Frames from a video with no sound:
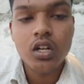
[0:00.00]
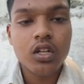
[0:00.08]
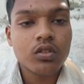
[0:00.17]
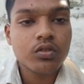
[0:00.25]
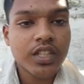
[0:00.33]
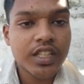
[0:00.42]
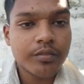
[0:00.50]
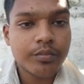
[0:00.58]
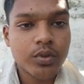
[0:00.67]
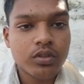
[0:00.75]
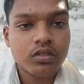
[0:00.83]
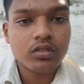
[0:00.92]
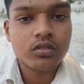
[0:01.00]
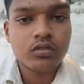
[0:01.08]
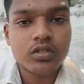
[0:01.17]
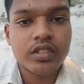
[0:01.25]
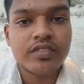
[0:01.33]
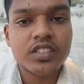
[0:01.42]
to the input to
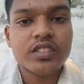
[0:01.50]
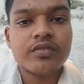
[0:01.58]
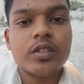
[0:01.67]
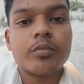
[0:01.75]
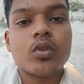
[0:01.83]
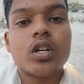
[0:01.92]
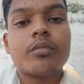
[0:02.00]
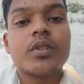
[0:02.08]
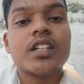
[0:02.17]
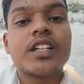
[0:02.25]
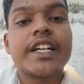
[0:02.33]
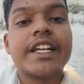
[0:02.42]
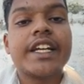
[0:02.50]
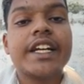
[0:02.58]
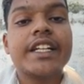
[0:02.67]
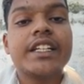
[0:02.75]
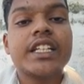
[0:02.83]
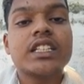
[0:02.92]
the first flip-flop,
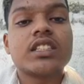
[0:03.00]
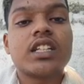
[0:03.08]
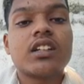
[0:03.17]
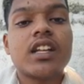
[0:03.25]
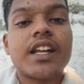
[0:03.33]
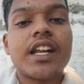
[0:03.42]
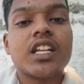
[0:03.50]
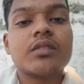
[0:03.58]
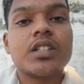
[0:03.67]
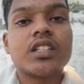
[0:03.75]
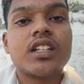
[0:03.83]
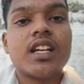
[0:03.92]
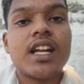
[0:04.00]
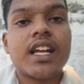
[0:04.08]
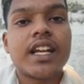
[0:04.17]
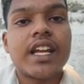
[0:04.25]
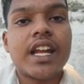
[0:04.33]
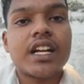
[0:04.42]
creating a circular arrangement.
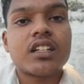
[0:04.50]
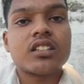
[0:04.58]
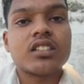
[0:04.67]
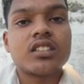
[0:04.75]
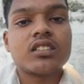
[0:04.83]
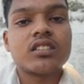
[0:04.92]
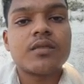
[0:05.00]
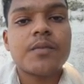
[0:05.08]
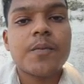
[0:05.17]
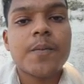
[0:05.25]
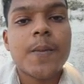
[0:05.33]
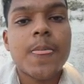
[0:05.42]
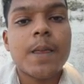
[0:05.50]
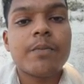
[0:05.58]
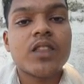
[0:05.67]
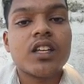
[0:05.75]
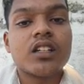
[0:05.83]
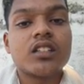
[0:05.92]
Characteristics:
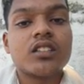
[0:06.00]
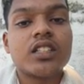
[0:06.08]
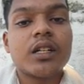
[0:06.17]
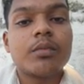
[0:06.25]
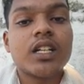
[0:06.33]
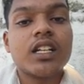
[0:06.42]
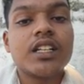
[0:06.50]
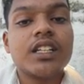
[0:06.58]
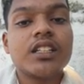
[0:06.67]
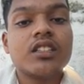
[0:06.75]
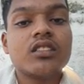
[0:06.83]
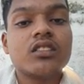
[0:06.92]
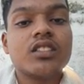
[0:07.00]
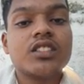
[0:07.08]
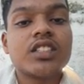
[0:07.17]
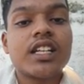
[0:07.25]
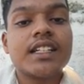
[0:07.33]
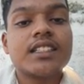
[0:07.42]
typically
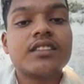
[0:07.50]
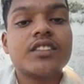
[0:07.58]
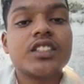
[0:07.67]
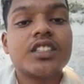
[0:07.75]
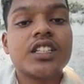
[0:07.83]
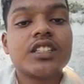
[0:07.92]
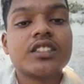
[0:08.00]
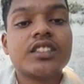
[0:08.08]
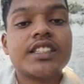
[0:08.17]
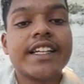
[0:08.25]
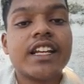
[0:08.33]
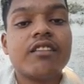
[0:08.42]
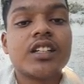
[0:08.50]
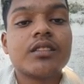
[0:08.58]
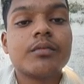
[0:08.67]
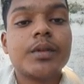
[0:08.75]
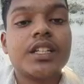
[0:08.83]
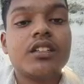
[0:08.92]
initialized with a single 1
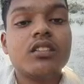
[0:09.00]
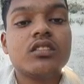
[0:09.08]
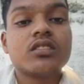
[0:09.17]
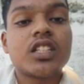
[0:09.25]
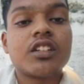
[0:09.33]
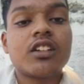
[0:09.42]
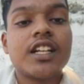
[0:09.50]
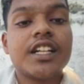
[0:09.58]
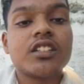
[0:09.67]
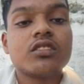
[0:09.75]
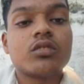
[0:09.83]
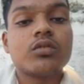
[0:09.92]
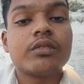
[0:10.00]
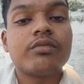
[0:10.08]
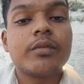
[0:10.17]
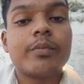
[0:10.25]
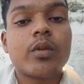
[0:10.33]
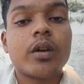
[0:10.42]
bit circulating through the
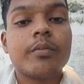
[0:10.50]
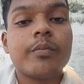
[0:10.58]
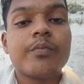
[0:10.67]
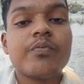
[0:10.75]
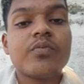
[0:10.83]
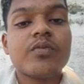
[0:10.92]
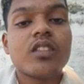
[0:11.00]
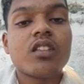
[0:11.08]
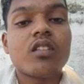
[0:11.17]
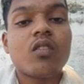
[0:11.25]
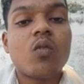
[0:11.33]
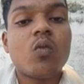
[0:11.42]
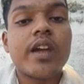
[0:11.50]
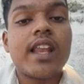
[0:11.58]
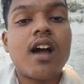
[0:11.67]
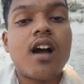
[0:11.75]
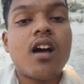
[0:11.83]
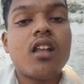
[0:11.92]
flip-flop,
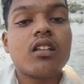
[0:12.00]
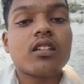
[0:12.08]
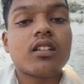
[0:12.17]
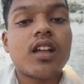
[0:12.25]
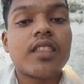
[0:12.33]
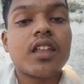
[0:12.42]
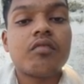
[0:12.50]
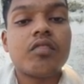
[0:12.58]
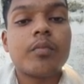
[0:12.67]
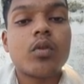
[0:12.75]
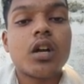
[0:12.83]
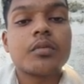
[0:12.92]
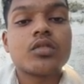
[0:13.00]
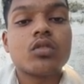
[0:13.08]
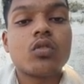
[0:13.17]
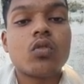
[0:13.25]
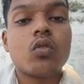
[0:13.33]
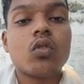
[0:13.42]
while all other flip-flops
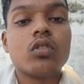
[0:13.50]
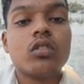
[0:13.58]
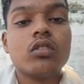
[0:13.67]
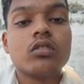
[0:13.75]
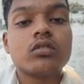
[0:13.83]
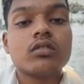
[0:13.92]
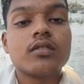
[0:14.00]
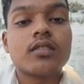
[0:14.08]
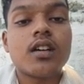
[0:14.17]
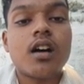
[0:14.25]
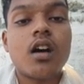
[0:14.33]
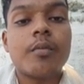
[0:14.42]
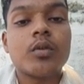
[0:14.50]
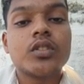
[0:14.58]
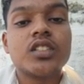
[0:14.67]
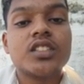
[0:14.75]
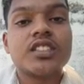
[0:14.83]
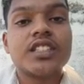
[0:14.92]
hold the
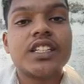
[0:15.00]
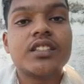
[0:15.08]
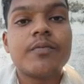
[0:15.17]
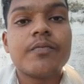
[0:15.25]
opposite state.